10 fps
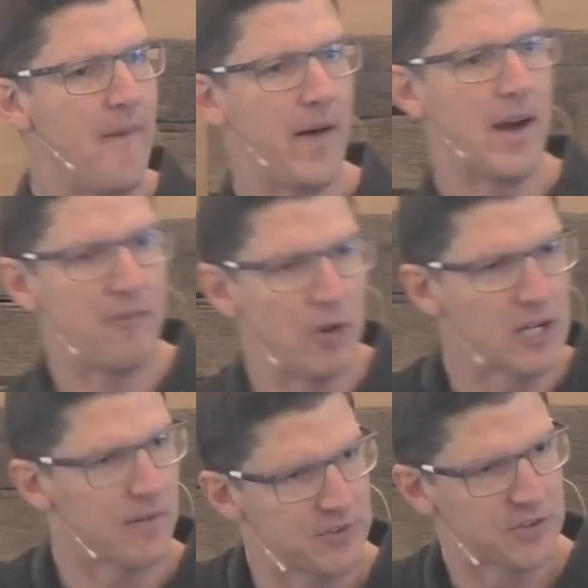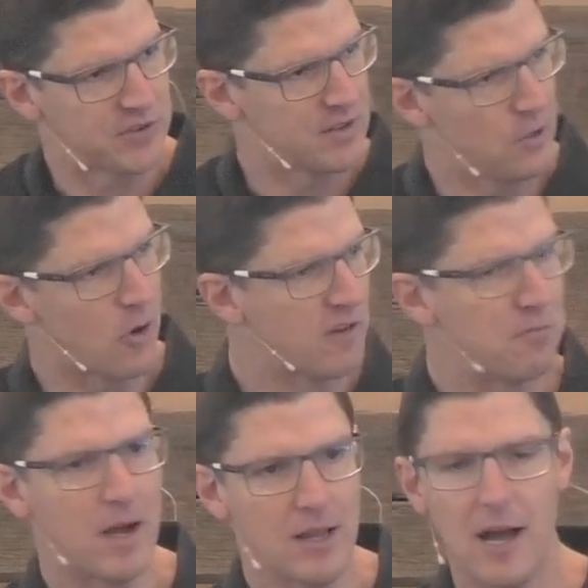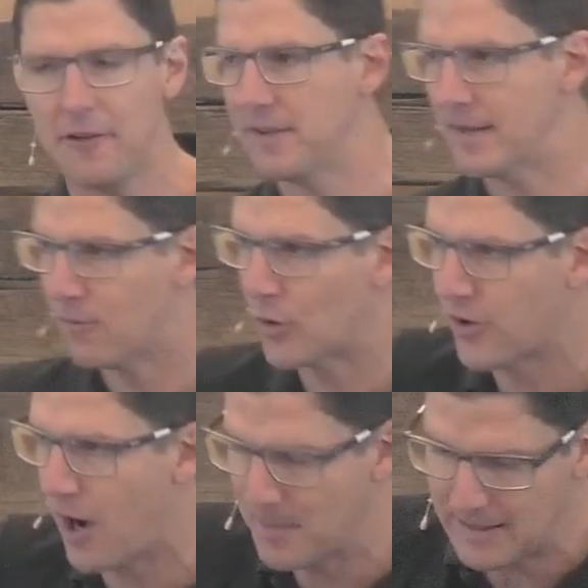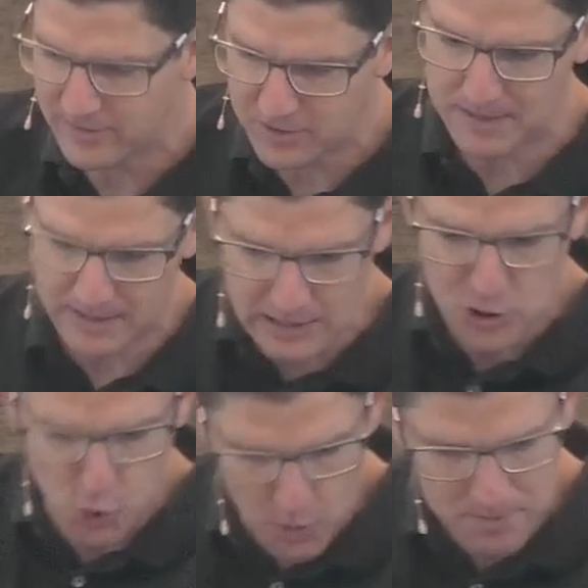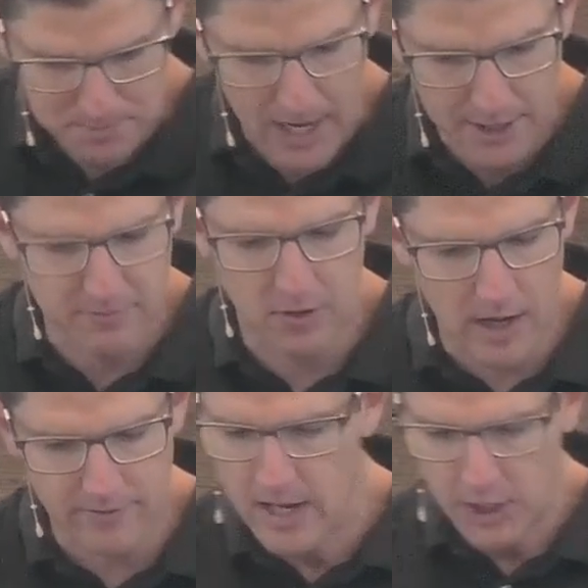I've only got this long of my life and retirement needs to be the enjoyment part of life.